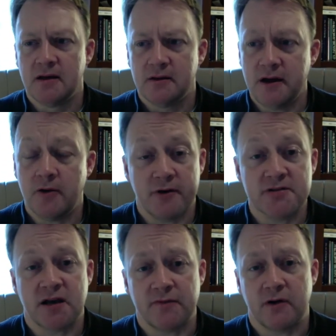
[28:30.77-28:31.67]
No, there's
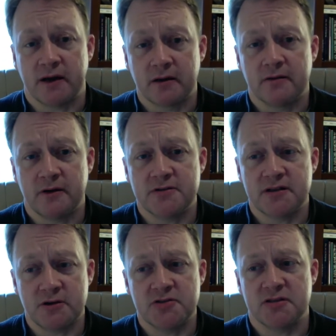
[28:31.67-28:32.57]
suffering. There's
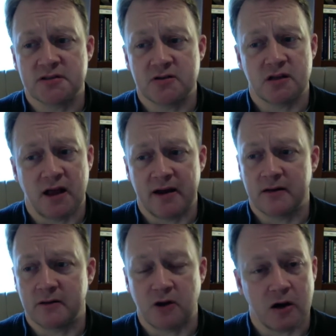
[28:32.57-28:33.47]
a lot of
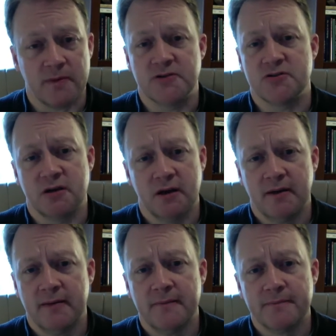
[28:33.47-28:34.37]
garbage,
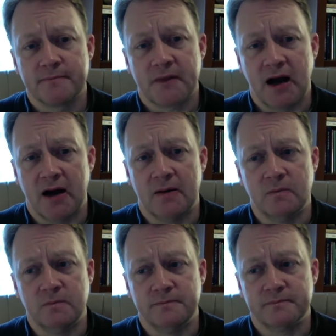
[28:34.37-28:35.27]

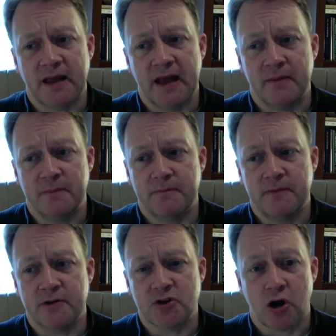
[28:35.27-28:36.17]
and
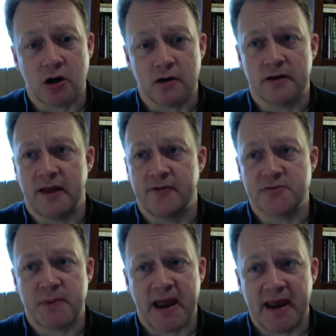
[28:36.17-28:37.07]
there's hurt, and there's
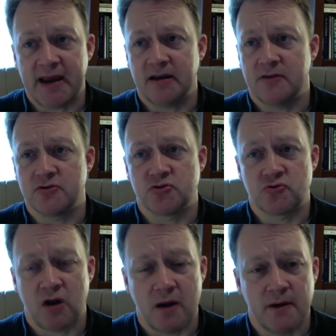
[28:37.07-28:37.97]
pain, and there's
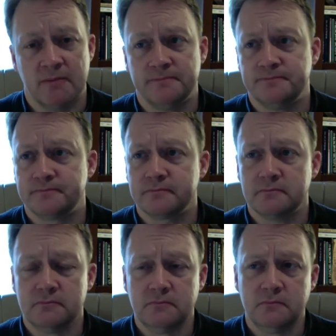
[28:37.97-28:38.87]
trauma,
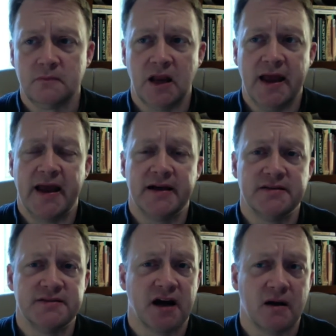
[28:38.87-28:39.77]
and